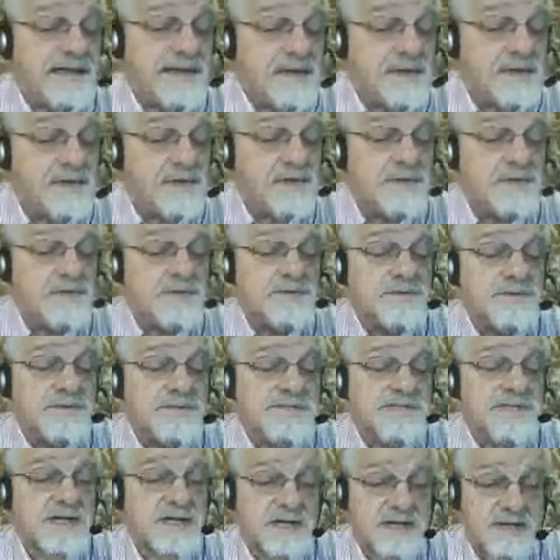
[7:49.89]

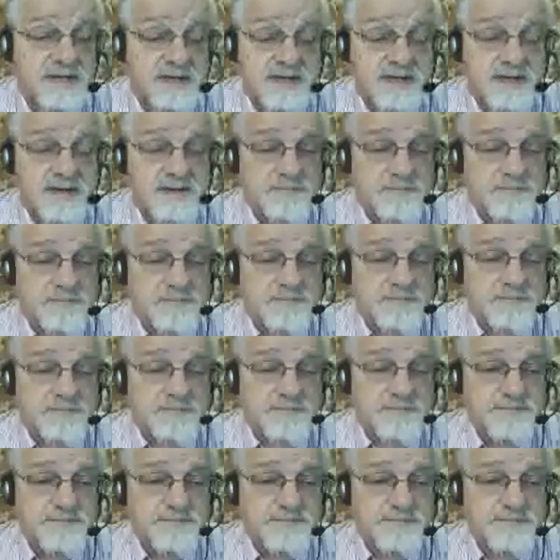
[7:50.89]
use um,